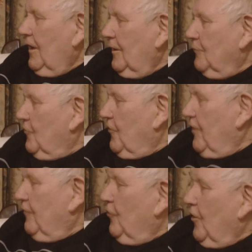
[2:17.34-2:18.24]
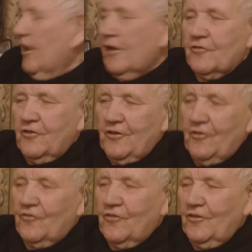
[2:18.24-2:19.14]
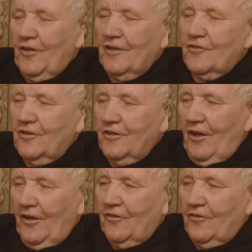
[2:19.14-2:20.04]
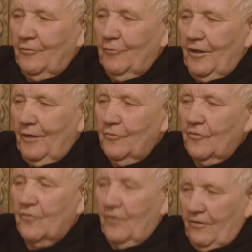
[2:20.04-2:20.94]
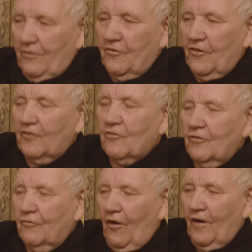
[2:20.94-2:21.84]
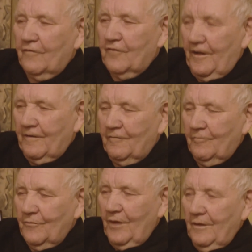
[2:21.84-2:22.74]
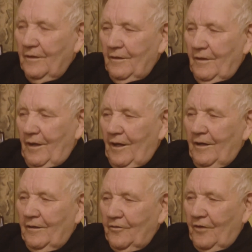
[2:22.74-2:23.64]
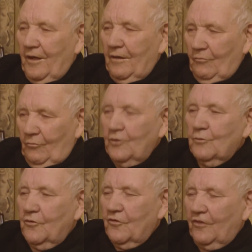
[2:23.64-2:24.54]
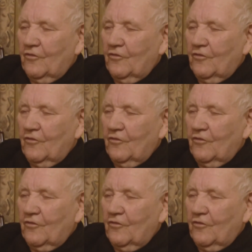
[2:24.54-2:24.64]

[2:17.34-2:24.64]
and I was there for 8 years till 1990, when I was 65 then, and when you were